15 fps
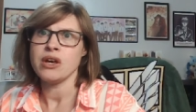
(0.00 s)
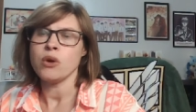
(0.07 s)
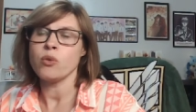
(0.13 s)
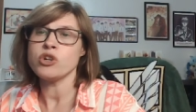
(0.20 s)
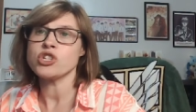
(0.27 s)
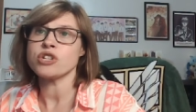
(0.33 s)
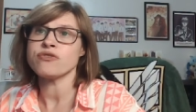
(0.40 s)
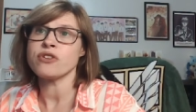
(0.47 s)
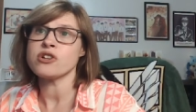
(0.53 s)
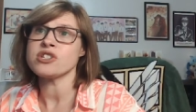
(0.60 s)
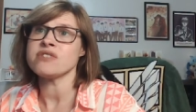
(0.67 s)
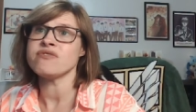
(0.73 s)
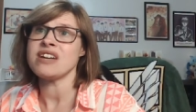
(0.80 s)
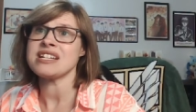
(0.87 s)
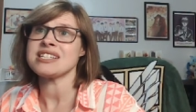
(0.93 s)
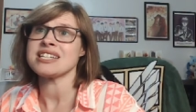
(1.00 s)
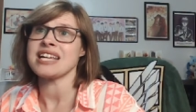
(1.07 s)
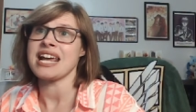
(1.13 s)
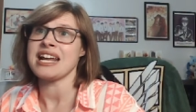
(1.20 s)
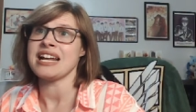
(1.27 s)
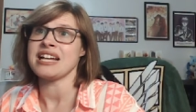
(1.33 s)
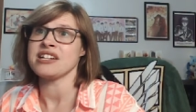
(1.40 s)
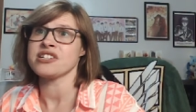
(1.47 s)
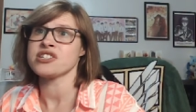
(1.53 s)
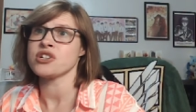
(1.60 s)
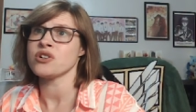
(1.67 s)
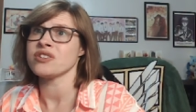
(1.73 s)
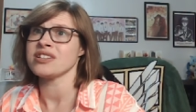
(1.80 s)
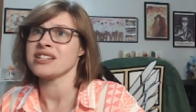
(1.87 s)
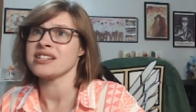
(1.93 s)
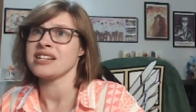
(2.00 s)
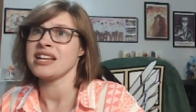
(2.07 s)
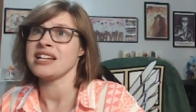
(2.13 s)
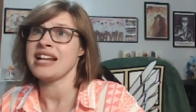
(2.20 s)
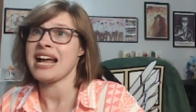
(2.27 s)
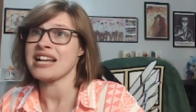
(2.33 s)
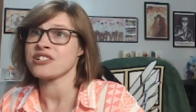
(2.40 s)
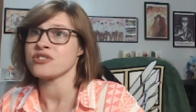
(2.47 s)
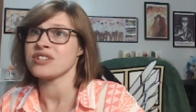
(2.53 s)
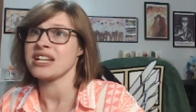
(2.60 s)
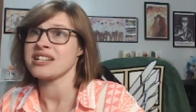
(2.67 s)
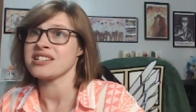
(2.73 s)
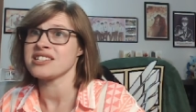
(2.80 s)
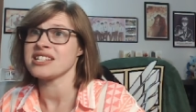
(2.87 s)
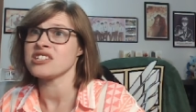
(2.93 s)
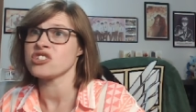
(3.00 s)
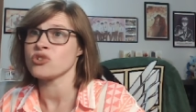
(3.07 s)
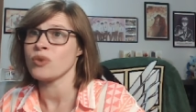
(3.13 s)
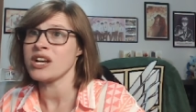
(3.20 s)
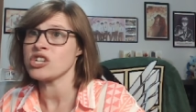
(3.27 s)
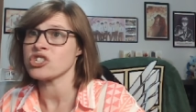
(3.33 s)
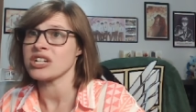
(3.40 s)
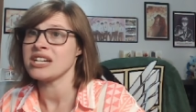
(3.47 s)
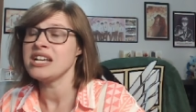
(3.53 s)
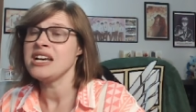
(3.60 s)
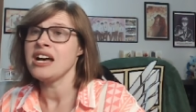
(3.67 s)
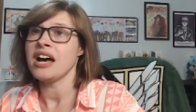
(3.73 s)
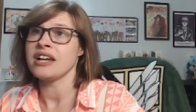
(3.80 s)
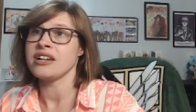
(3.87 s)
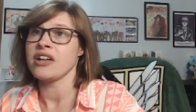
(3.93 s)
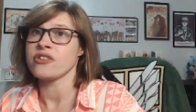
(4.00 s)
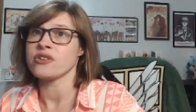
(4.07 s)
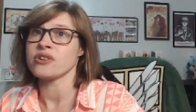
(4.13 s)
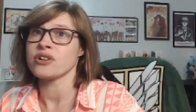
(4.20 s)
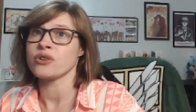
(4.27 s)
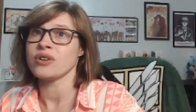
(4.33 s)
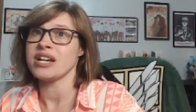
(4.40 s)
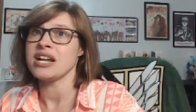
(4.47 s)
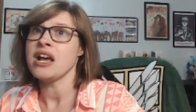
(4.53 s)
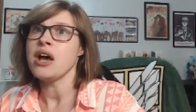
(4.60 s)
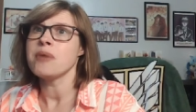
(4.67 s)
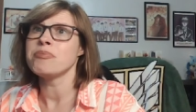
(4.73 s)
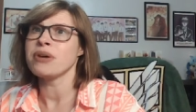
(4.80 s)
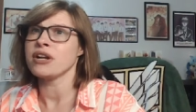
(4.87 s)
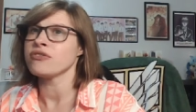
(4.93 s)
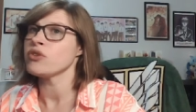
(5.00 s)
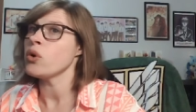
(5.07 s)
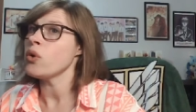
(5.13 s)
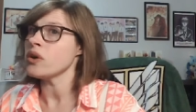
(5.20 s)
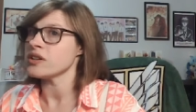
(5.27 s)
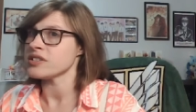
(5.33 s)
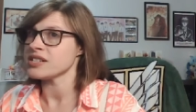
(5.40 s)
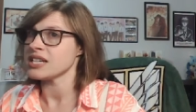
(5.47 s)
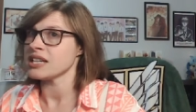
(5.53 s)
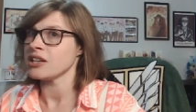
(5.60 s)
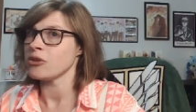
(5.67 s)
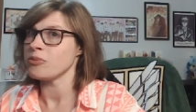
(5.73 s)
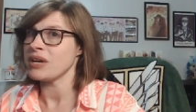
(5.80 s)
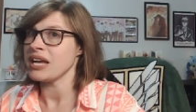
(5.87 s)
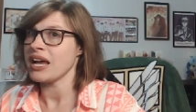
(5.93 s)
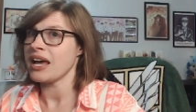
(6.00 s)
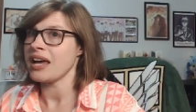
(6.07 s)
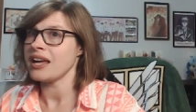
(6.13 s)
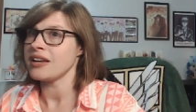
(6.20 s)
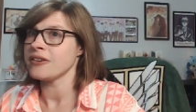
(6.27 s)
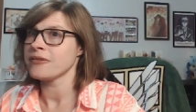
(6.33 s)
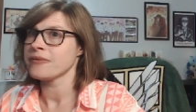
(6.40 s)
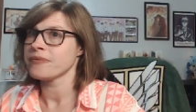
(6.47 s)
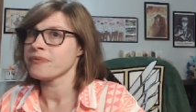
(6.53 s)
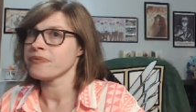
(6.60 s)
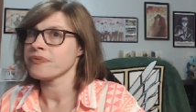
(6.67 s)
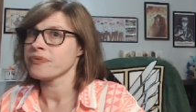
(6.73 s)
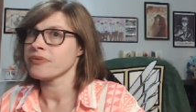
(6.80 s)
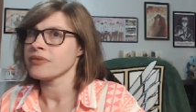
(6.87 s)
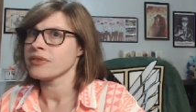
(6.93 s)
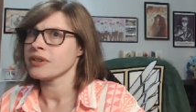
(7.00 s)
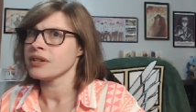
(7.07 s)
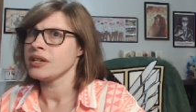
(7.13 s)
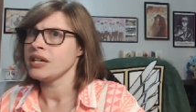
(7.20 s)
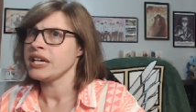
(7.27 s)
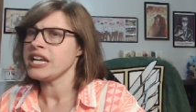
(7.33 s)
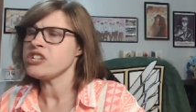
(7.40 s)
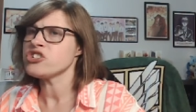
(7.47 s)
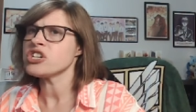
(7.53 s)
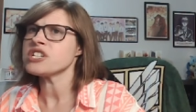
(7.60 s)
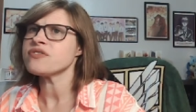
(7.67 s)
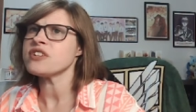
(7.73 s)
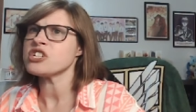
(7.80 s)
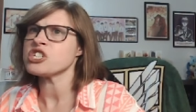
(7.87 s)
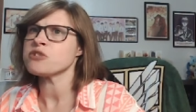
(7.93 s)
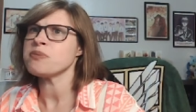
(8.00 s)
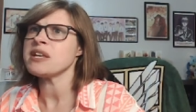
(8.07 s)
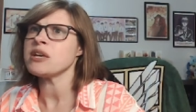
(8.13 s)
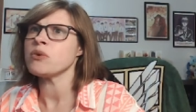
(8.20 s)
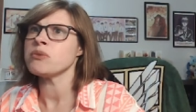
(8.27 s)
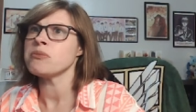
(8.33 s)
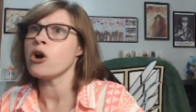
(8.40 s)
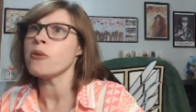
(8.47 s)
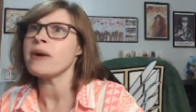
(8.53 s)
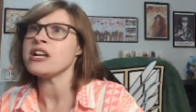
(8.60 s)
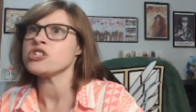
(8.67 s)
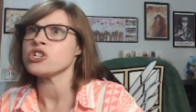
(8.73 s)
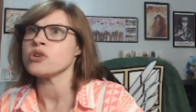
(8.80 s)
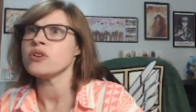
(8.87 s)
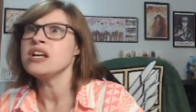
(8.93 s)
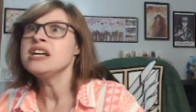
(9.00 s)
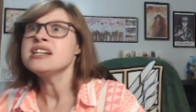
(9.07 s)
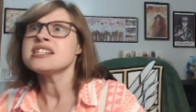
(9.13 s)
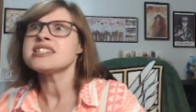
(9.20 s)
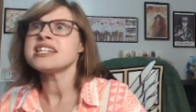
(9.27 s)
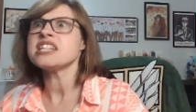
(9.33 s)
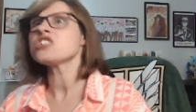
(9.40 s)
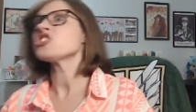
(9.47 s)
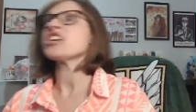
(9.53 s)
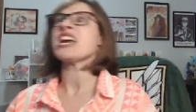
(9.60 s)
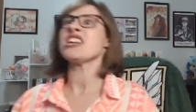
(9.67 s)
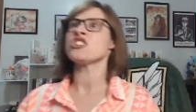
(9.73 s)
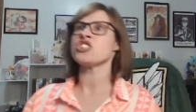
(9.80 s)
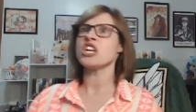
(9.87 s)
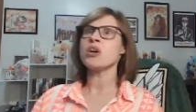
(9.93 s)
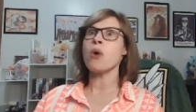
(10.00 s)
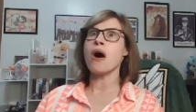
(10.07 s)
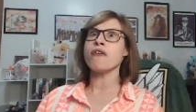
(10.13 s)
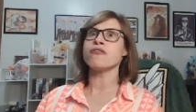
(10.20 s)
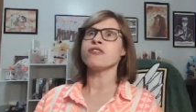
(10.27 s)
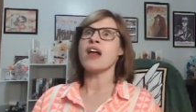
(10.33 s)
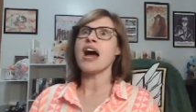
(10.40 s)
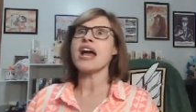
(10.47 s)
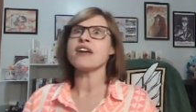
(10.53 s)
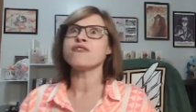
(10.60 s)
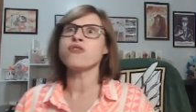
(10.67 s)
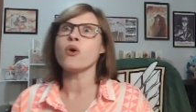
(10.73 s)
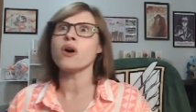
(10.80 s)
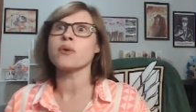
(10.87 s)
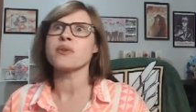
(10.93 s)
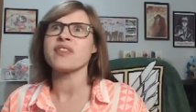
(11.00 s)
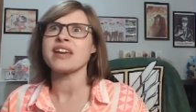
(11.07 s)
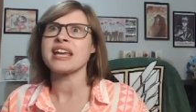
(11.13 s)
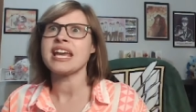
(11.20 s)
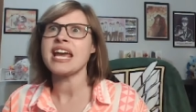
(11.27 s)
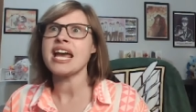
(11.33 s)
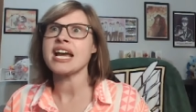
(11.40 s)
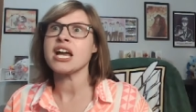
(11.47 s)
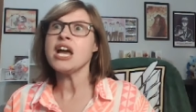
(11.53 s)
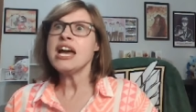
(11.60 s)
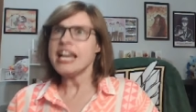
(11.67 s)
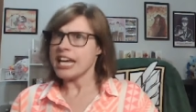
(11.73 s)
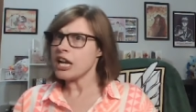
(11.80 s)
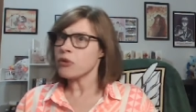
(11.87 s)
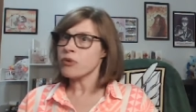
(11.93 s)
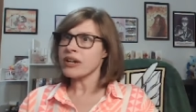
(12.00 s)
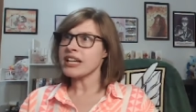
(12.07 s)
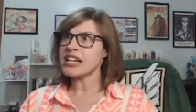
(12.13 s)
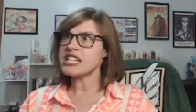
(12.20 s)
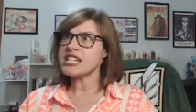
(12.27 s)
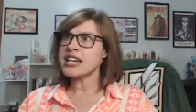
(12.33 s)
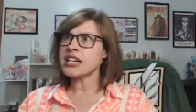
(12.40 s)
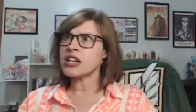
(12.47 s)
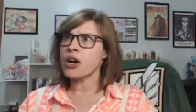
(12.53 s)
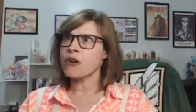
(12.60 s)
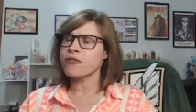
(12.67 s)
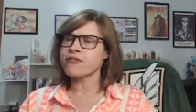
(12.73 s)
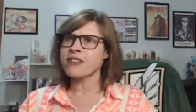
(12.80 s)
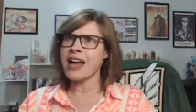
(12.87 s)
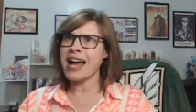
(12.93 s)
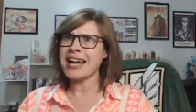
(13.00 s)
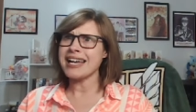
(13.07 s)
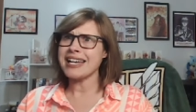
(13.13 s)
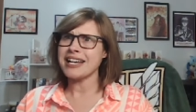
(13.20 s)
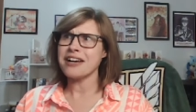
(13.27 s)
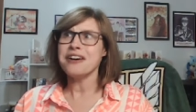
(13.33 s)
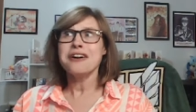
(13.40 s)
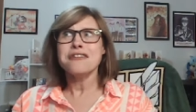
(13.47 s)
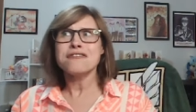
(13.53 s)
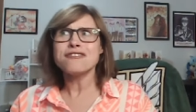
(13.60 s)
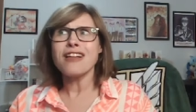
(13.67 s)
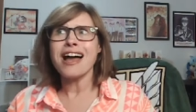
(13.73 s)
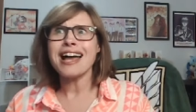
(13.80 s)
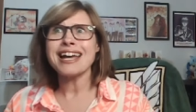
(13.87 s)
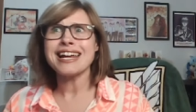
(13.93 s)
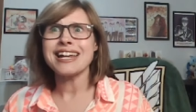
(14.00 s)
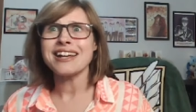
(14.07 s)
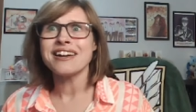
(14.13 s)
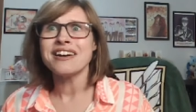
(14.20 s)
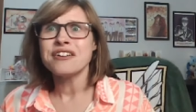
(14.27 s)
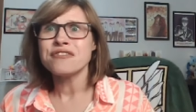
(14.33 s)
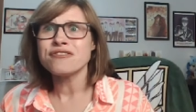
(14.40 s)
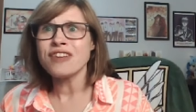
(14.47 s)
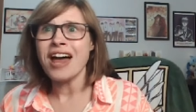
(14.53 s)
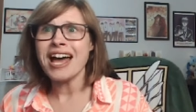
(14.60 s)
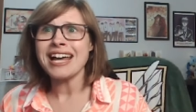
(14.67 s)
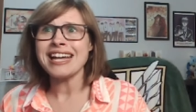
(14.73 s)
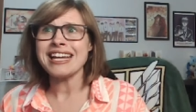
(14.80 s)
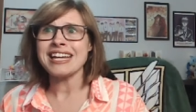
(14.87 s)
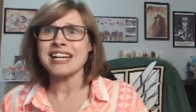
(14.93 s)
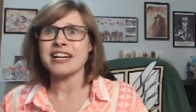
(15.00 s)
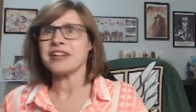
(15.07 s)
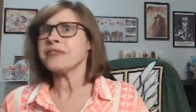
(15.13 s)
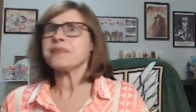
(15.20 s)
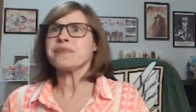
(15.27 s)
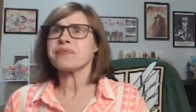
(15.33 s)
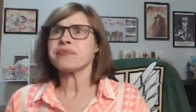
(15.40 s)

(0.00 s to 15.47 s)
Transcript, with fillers: We should first investigate and ascertain the, and ascertain the situation, another agreed. But of course, said Lo Hai. He just finished speaking when Mobei Jun sent Shang Qinghua flying forward with a kick. He really did go flying, flying, flying.